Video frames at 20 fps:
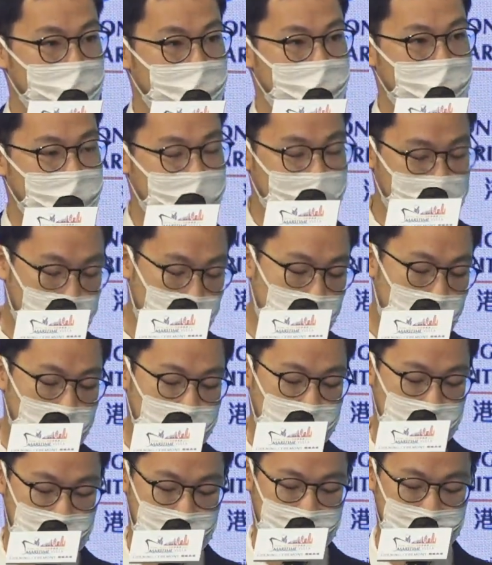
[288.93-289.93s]
the
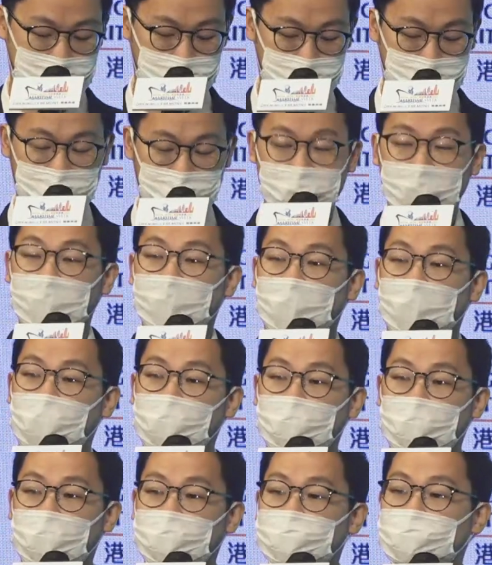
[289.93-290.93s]
co-organizers, Hong
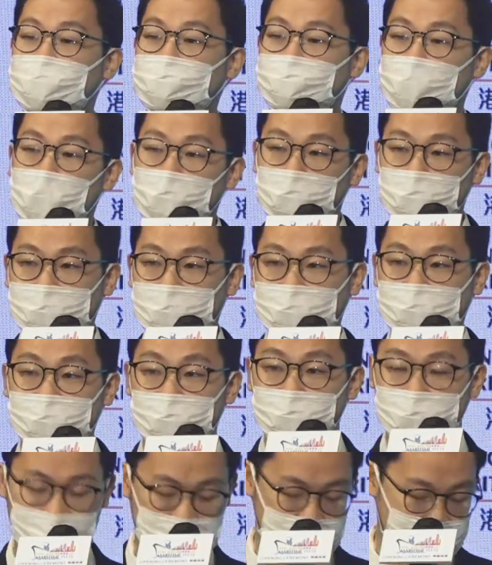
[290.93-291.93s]
Kong Ship Owners
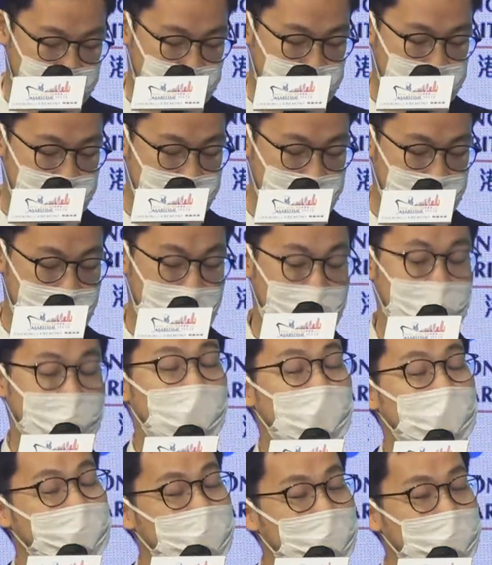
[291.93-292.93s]
Association and
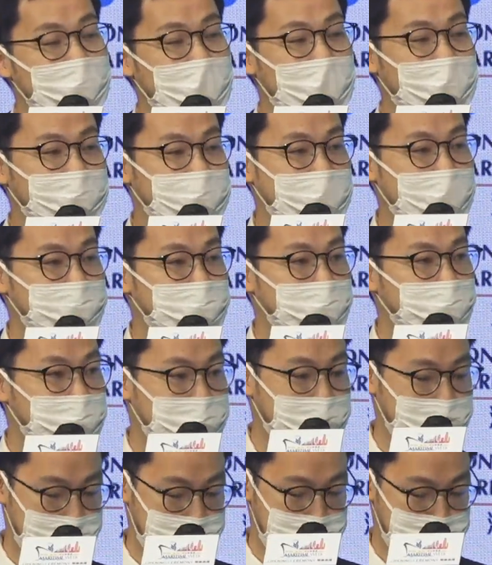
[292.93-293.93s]
Hong Kong Maritime
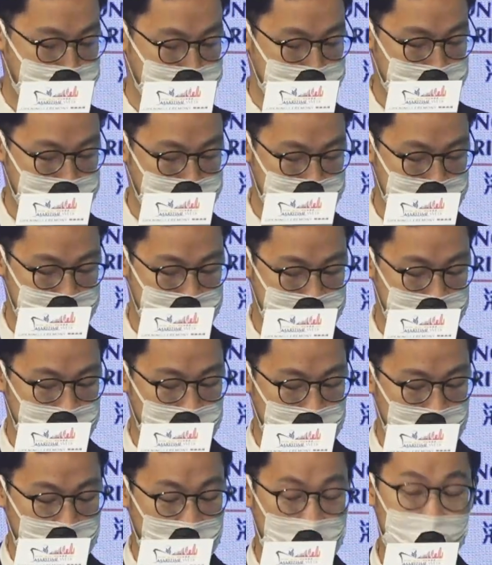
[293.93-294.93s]
Museum,
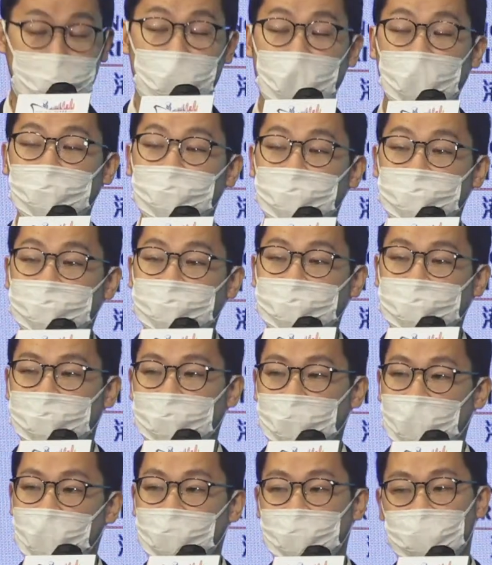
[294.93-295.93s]
the partners,
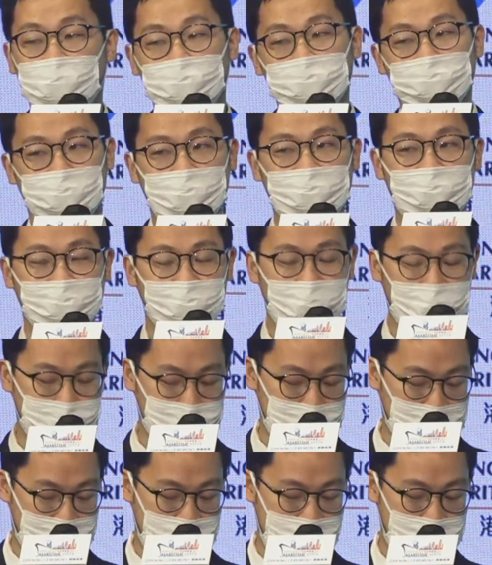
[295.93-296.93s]
Hong Kong Trade
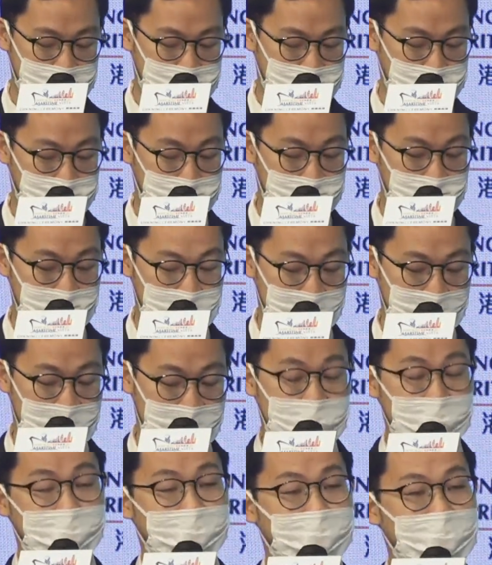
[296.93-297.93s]
Development Council
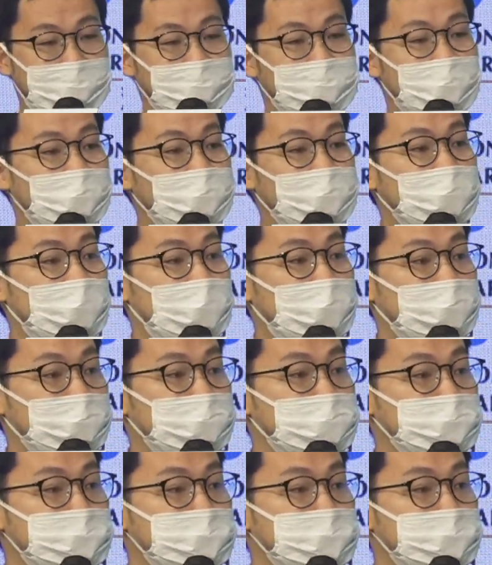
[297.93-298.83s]
and Invest Hong Kong,